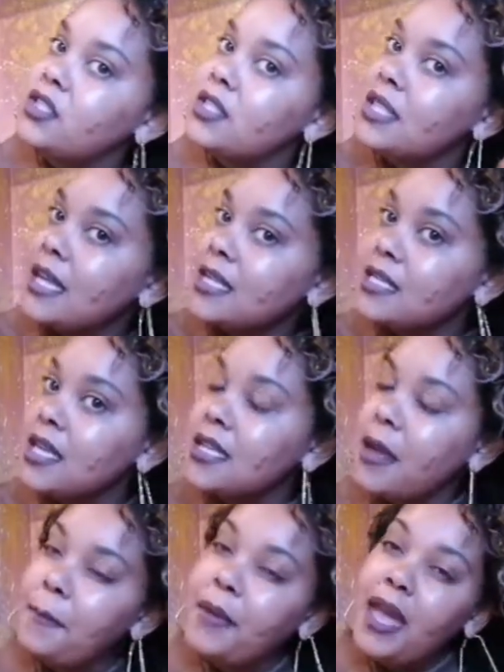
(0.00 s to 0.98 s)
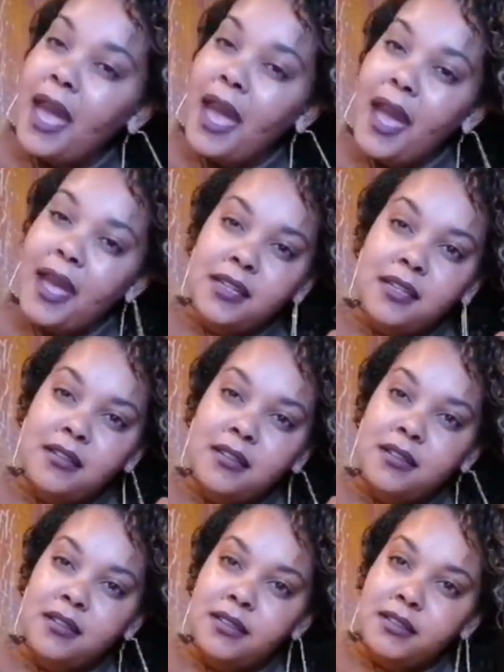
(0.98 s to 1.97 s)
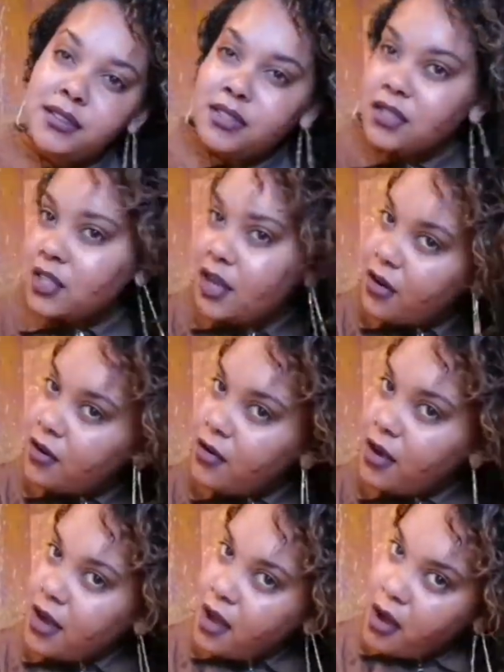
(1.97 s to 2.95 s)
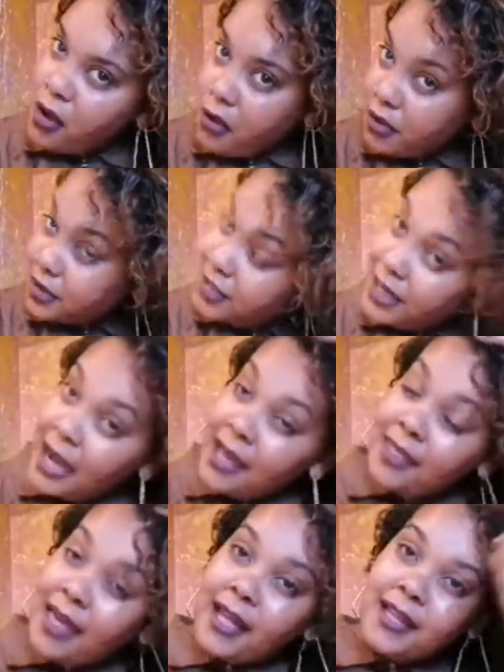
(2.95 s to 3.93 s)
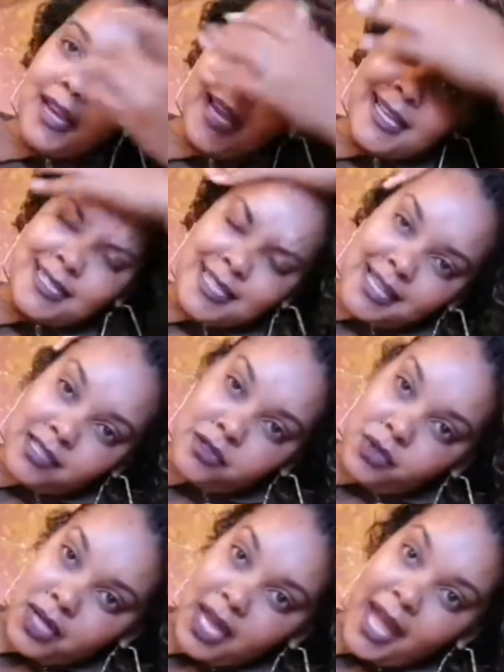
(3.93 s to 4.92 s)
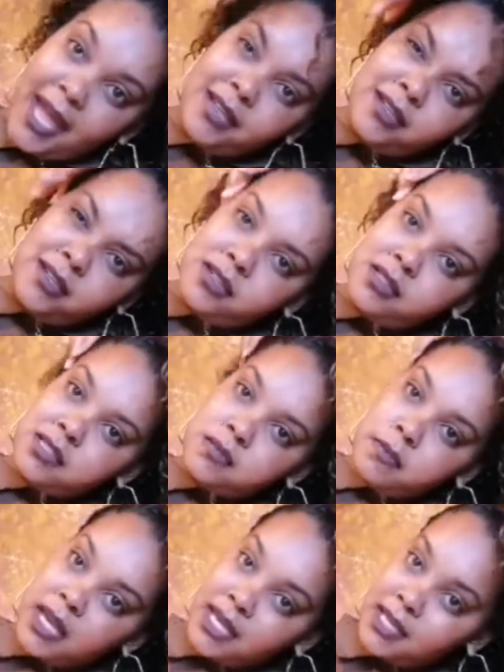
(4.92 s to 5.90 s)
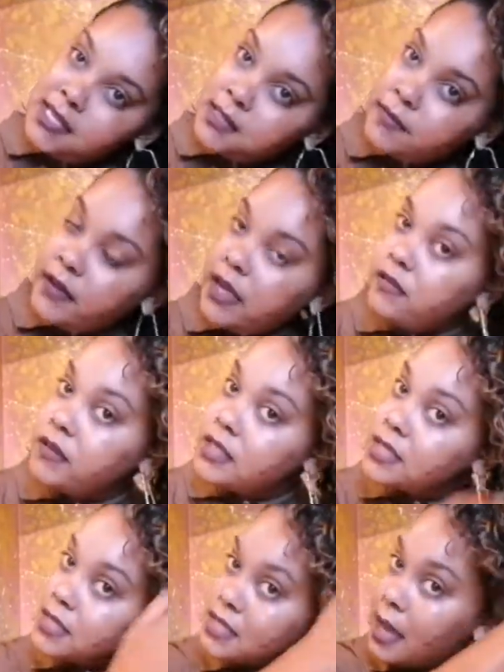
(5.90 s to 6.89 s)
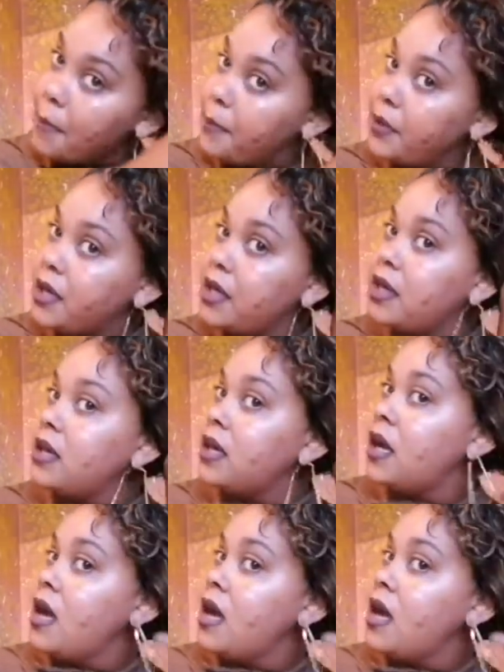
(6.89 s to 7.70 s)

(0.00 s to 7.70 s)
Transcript: just like set up candles, you know, try that guys, like do candles, make his favorite supper,